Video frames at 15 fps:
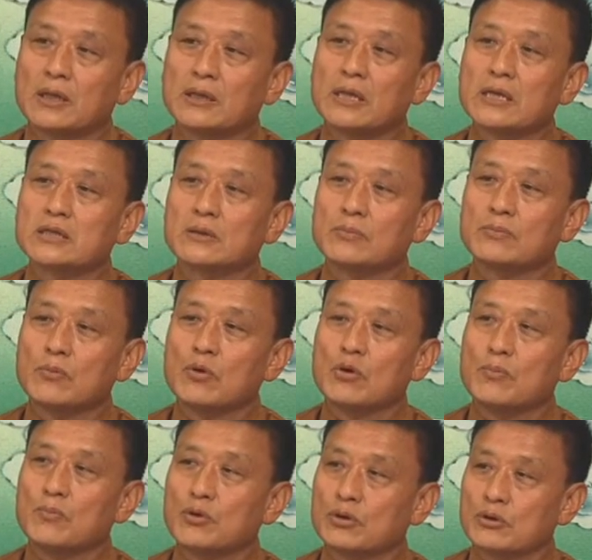That's the more
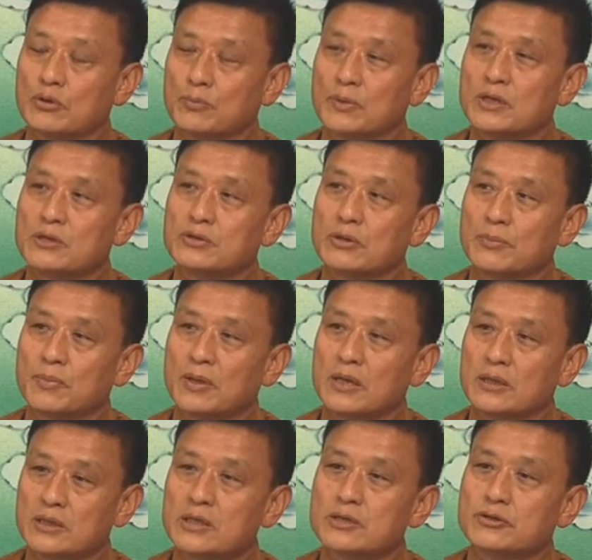important place to pay
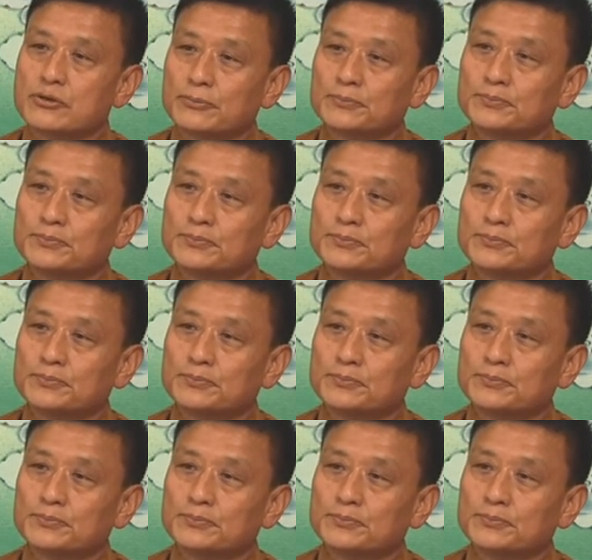attention.